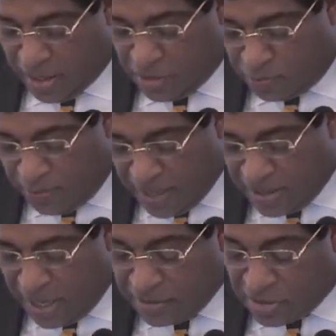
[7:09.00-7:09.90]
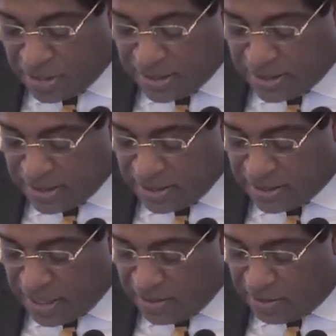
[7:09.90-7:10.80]
Despite the
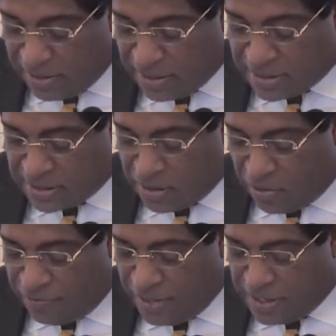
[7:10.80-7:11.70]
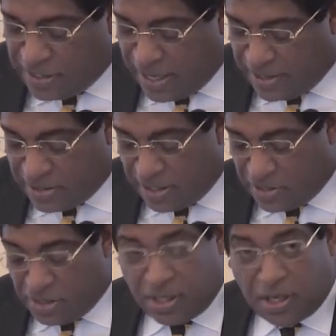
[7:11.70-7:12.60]
uncertainties and the risks of
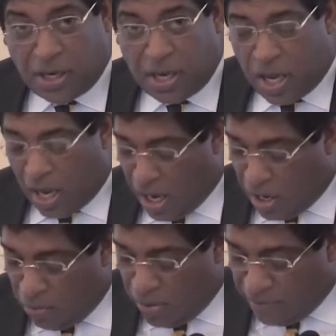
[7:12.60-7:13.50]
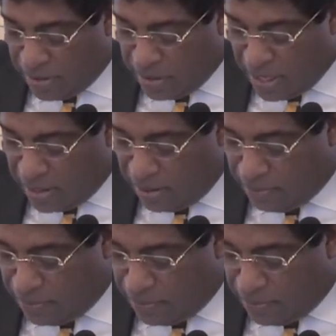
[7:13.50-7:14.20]
digitalization, however, young